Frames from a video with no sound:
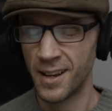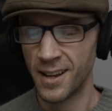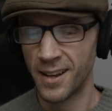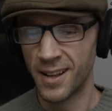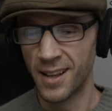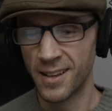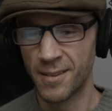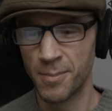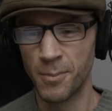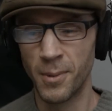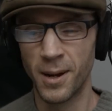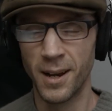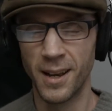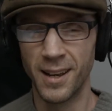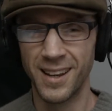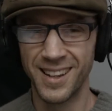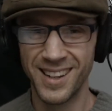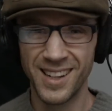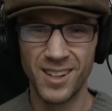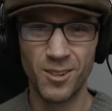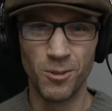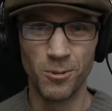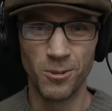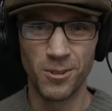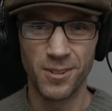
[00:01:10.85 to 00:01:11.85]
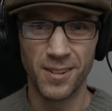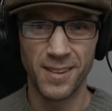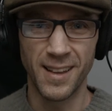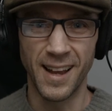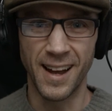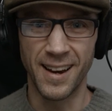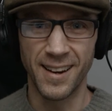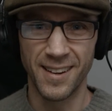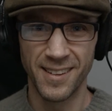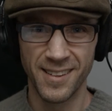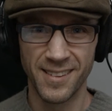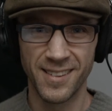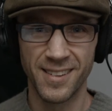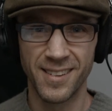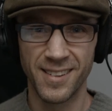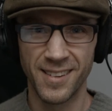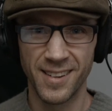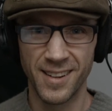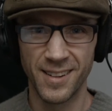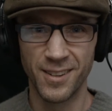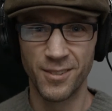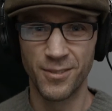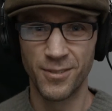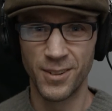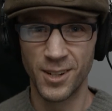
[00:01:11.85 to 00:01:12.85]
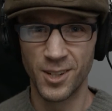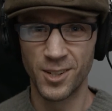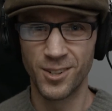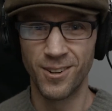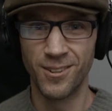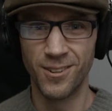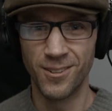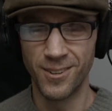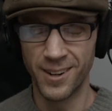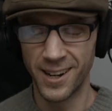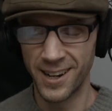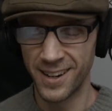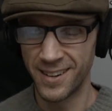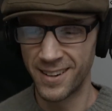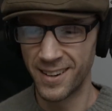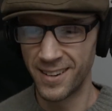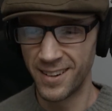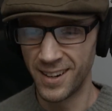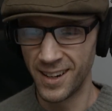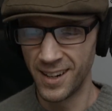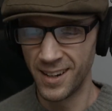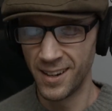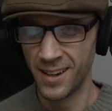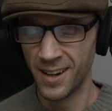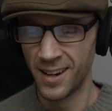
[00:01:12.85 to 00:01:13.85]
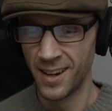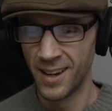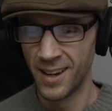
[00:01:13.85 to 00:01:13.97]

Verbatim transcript: That's my legal status is fictional entity.